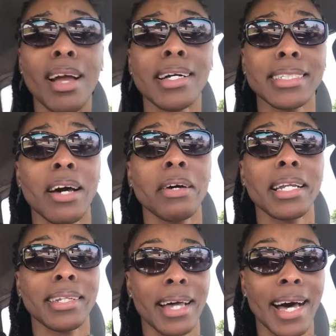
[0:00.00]
I sound
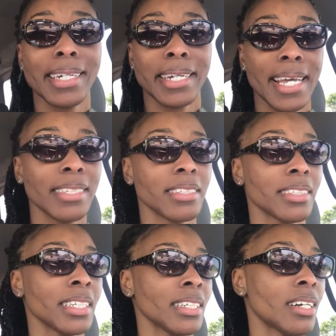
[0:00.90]
a lot
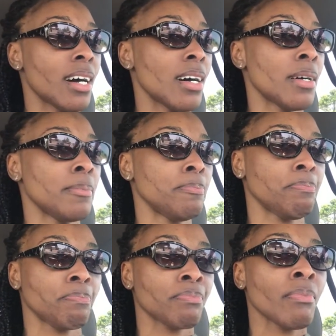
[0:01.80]
nasally.
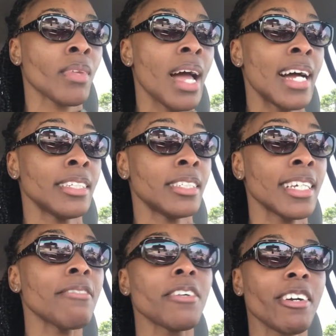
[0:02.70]
I
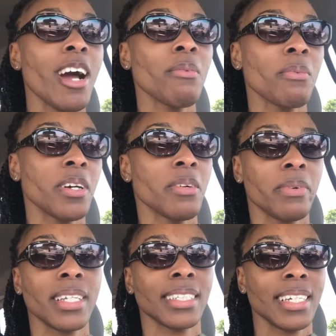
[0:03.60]
did figure out what it
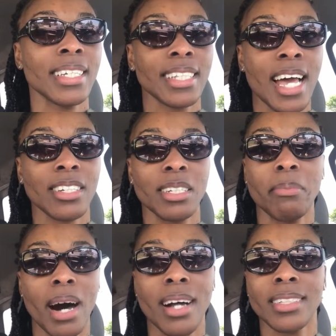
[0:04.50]
was. It is actually
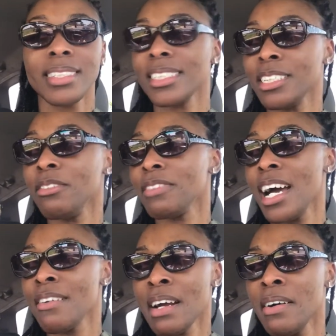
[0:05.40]
pollen still
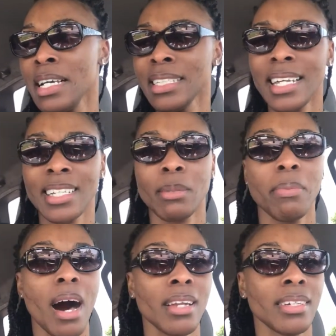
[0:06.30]
flying around. It's like the
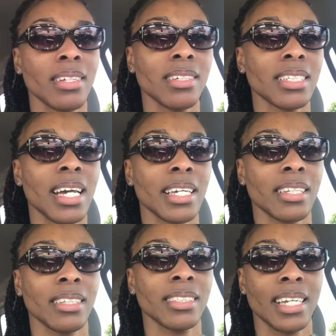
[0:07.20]
pollen that looks
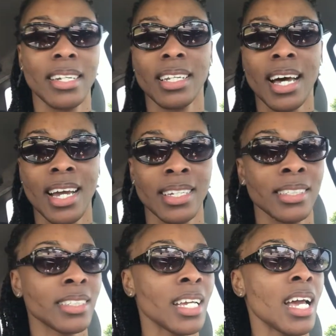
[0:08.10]
like the
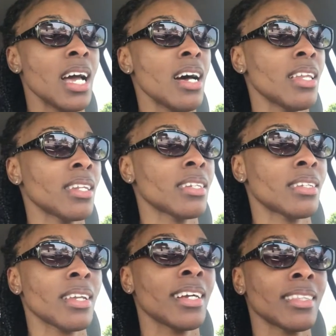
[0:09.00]
dandelions,
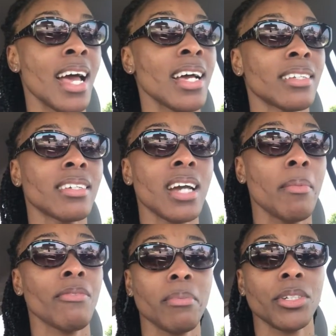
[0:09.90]
like that
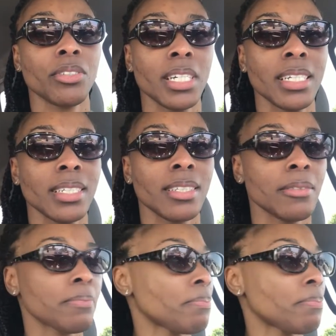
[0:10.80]
coming from the trees.